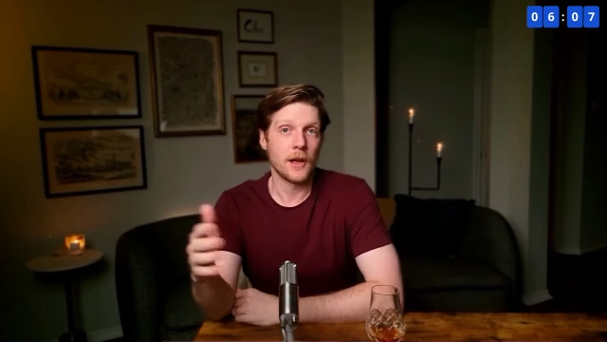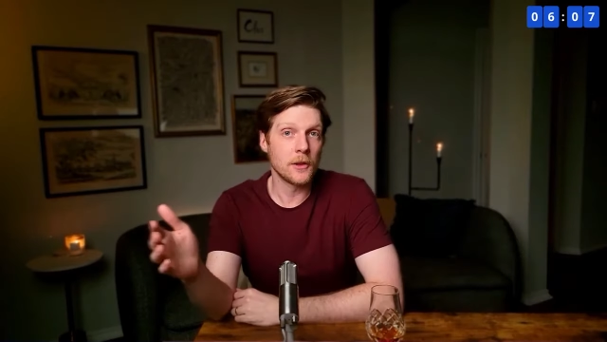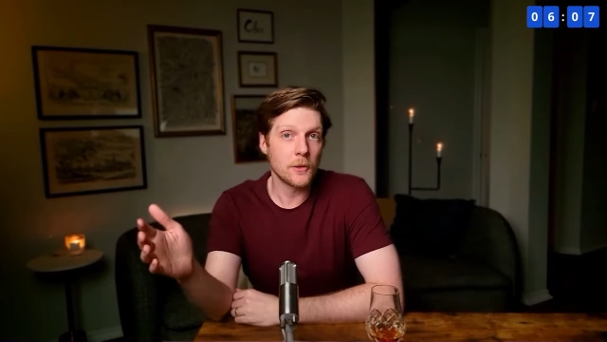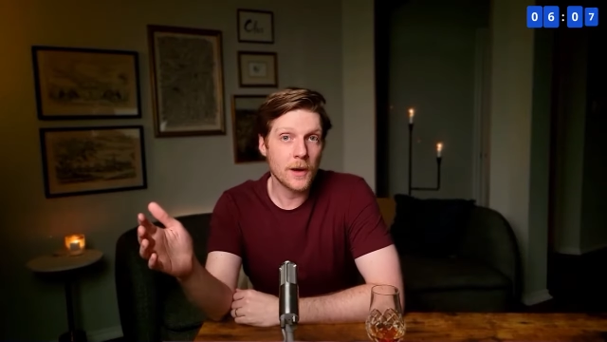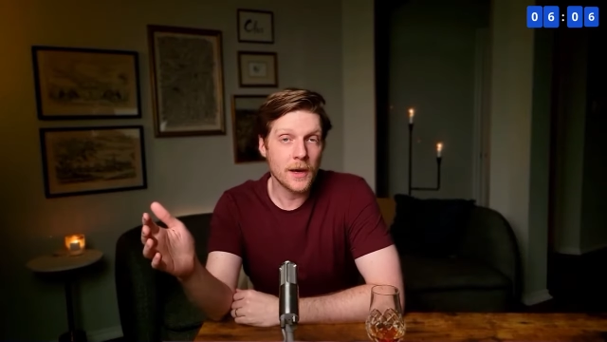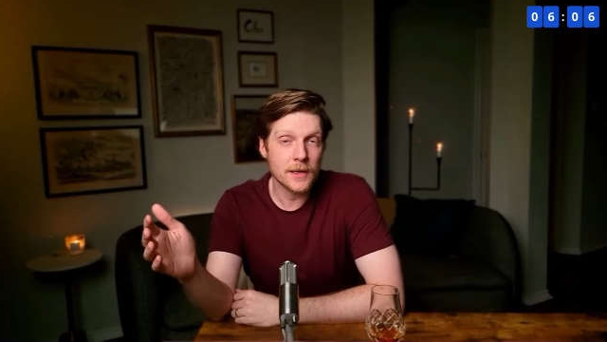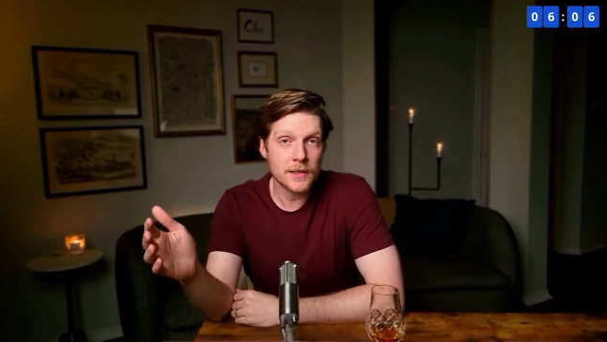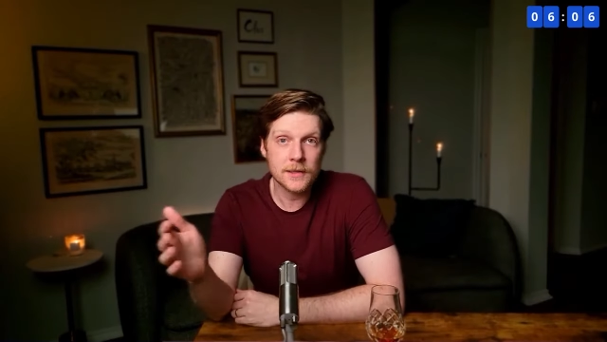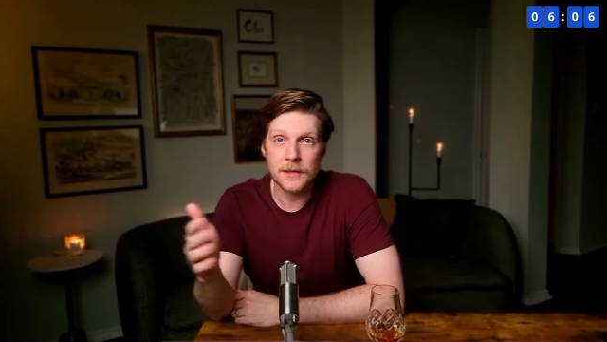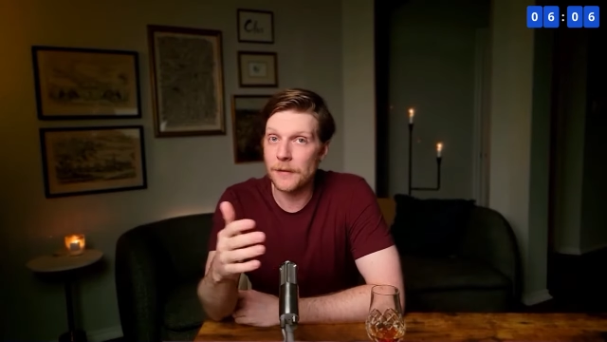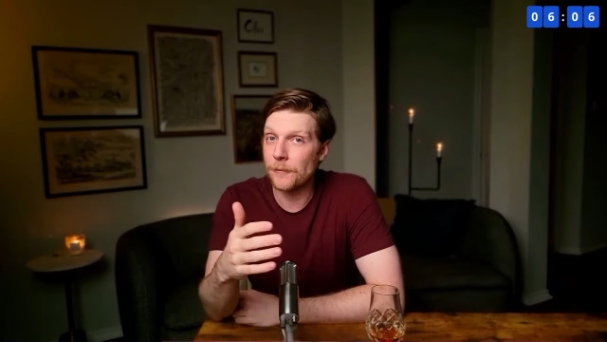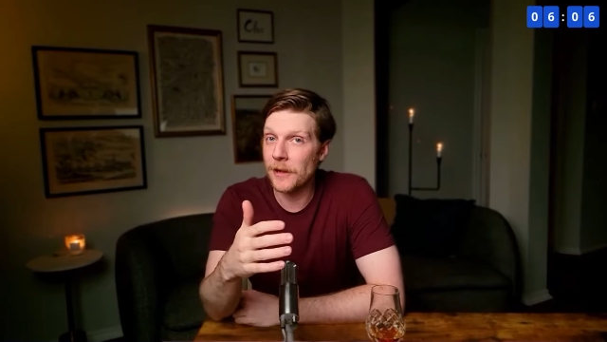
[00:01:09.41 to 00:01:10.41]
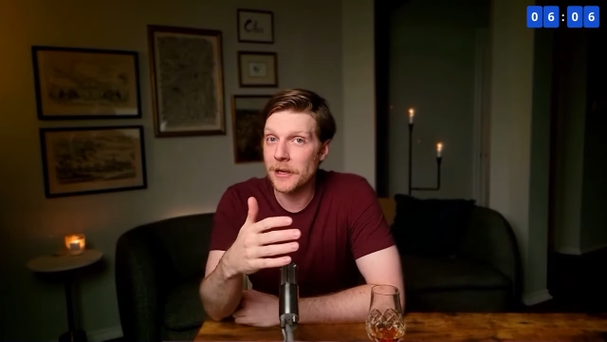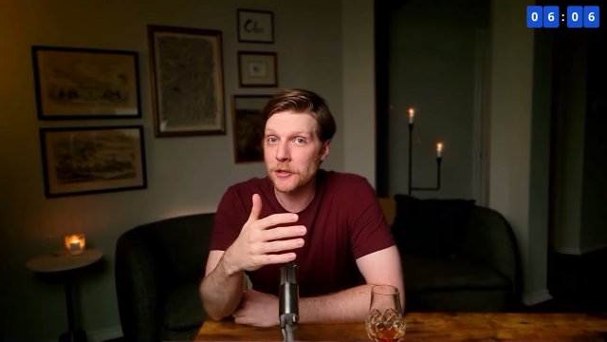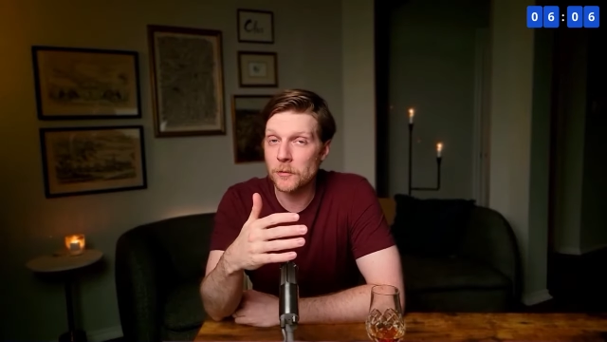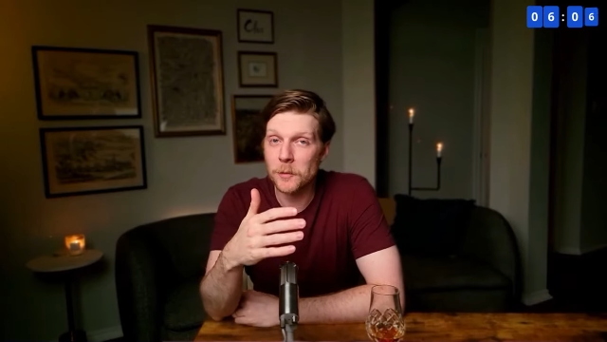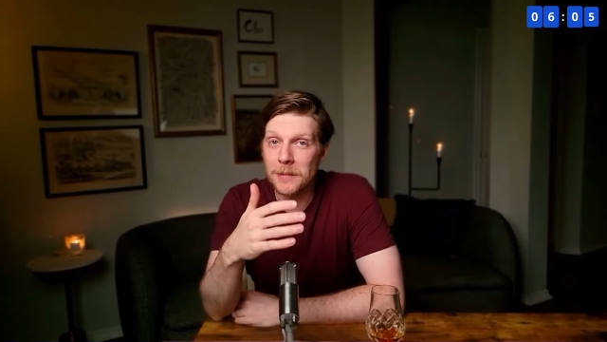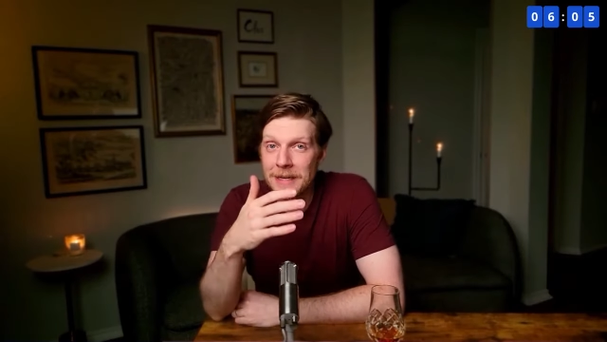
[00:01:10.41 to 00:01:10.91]
Otherwise,
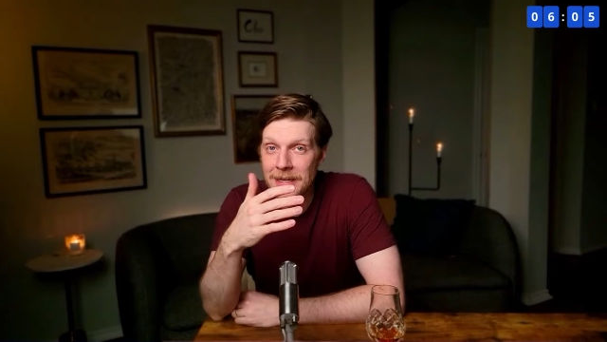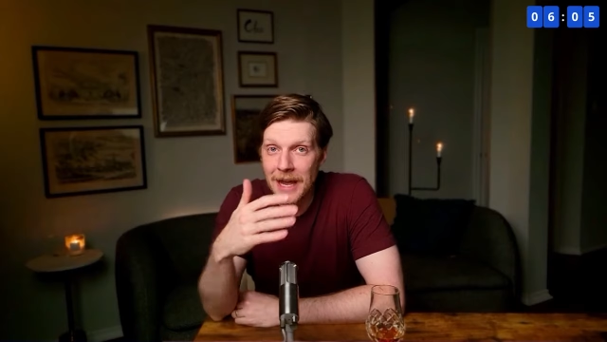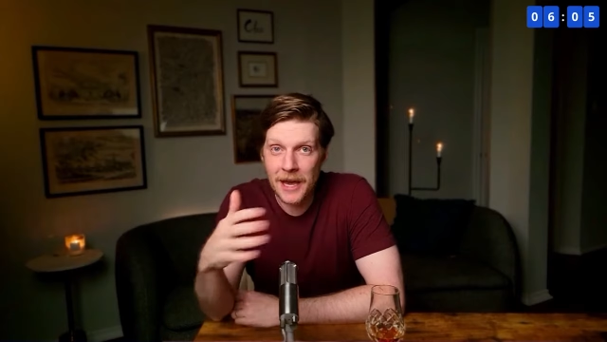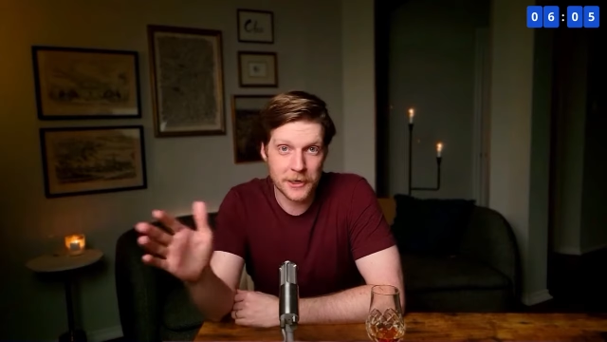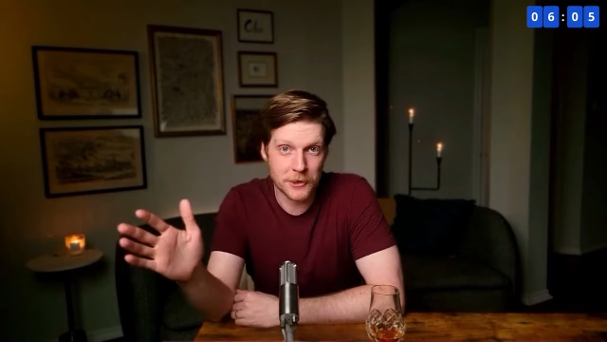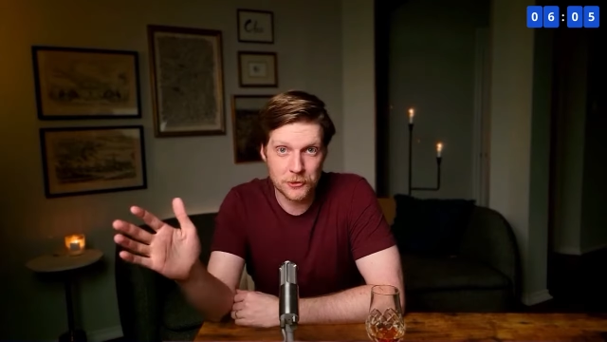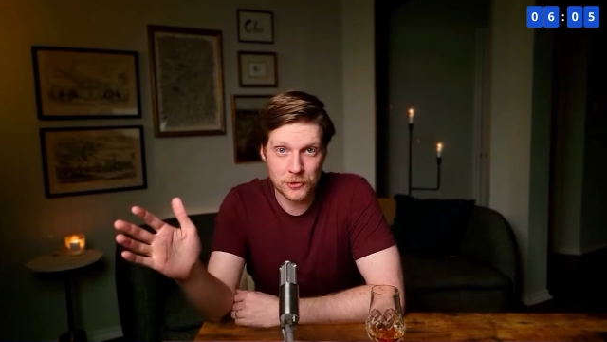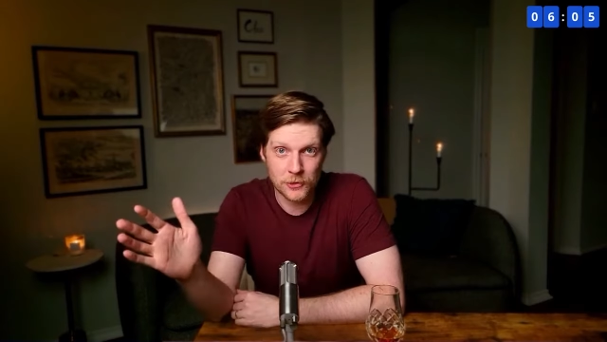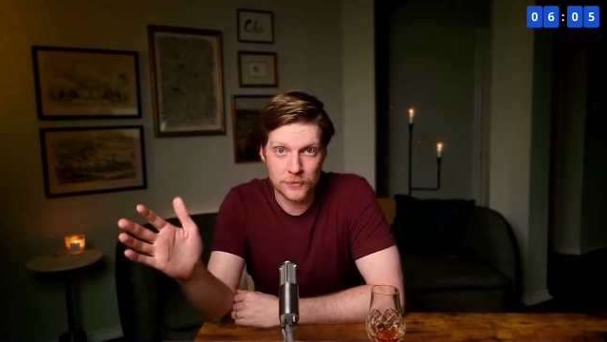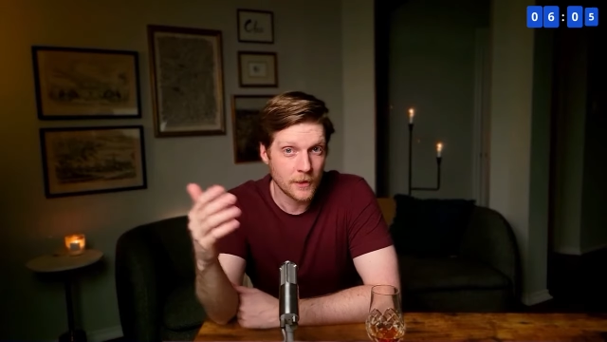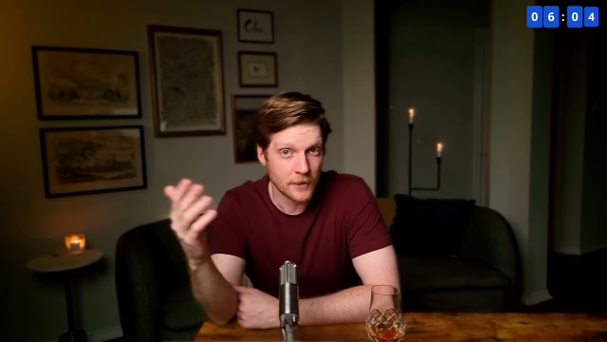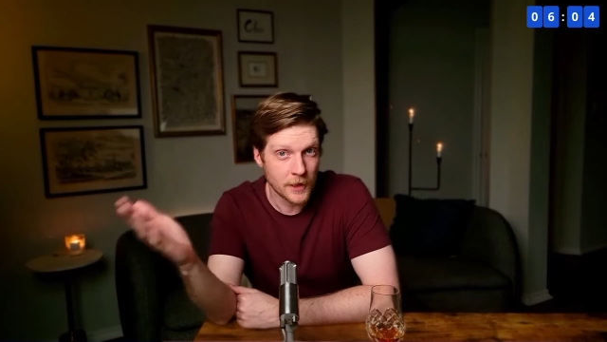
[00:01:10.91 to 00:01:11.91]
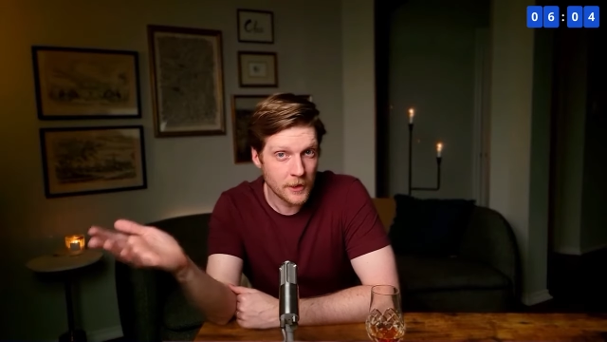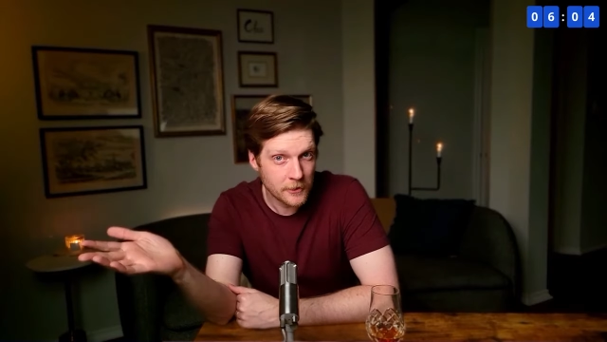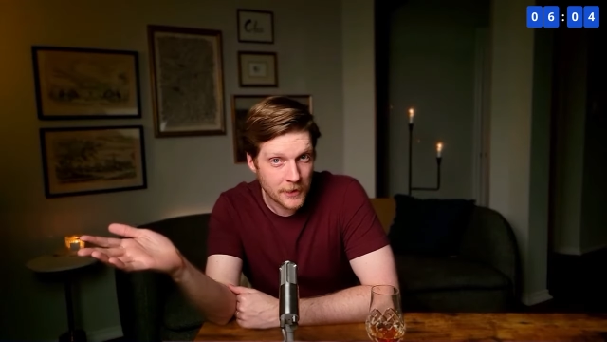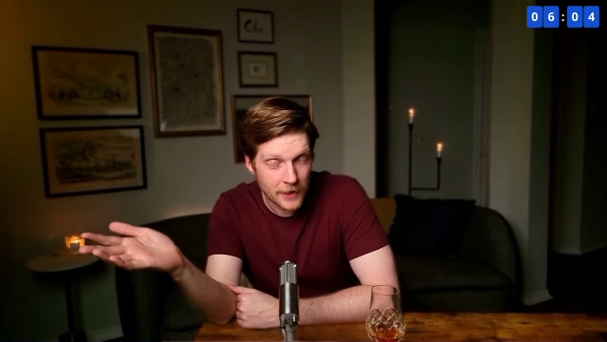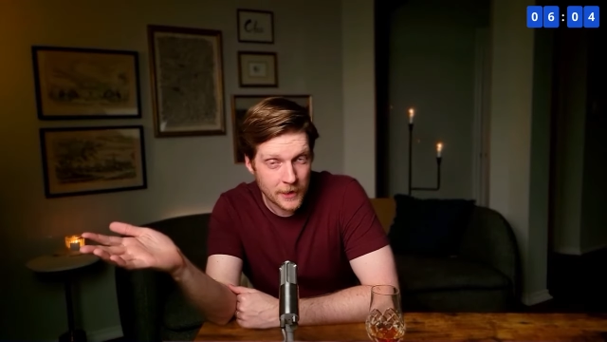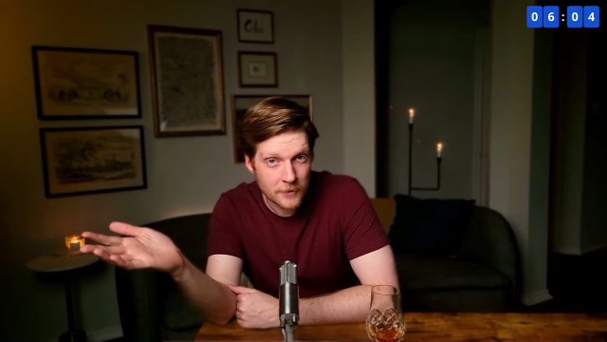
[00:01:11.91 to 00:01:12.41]
inflation would be out of control. On the
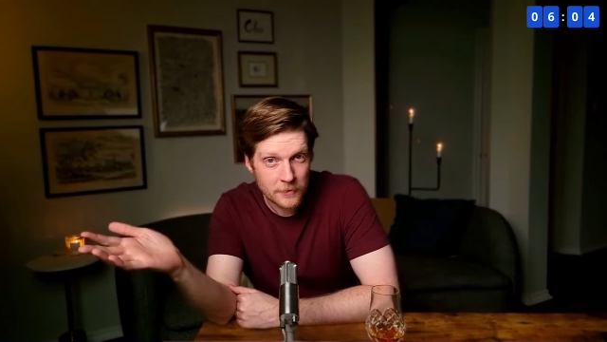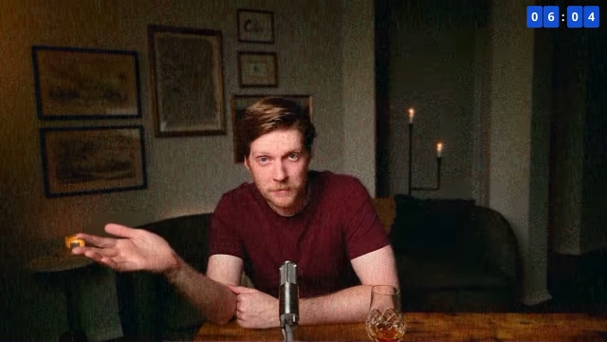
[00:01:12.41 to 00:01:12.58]
other hand,